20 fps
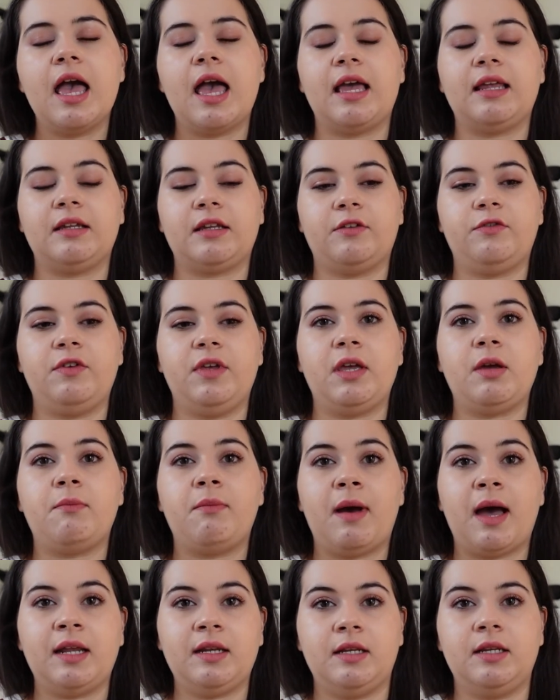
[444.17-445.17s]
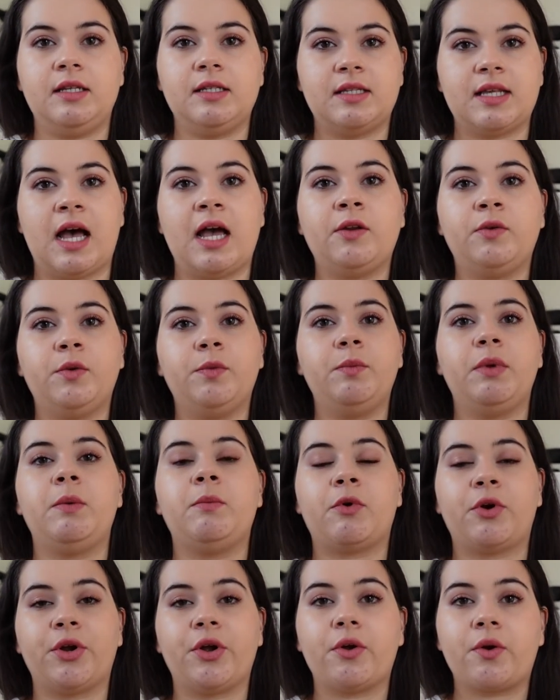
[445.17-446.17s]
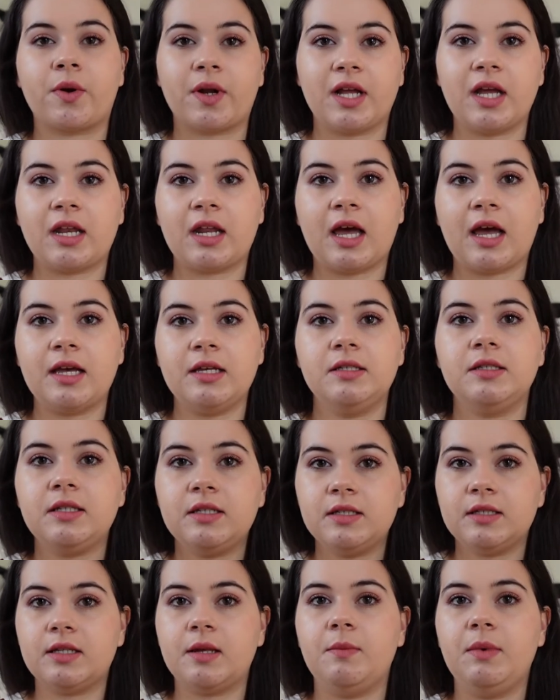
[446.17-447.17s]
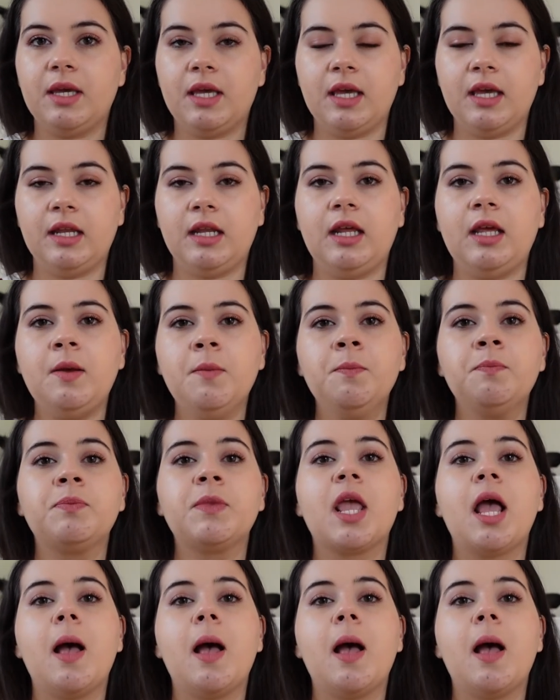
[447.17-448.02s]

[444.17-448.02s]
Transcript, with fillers: And I think my design would be more organized since the beginning.